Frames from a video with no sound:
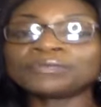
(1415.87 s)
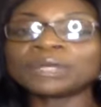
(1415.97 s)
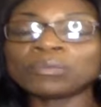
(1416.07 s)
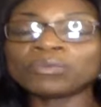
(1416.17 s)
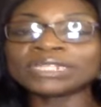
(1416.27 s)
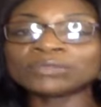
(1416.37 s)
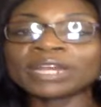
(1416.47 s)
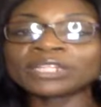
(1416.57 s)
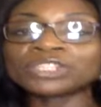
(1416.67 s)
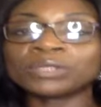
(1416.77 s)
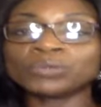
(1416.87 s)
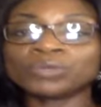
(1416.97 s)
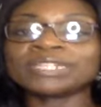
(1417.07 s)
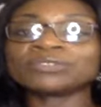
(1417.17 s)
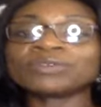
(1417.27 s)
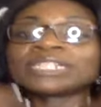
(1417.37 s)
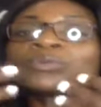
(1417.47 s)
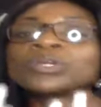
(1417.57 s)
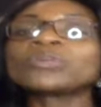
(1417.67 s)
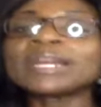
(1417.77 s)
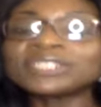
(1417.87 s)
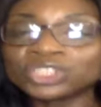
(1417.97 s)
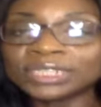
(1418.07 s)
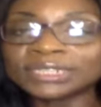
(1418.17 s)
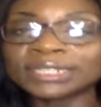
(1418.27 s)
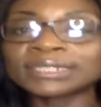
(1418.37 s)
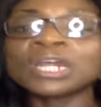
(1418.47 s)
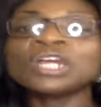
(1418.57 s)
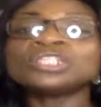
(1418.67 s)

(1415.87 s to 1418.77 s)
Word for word: um, resurrection we're resurrected with christ jesus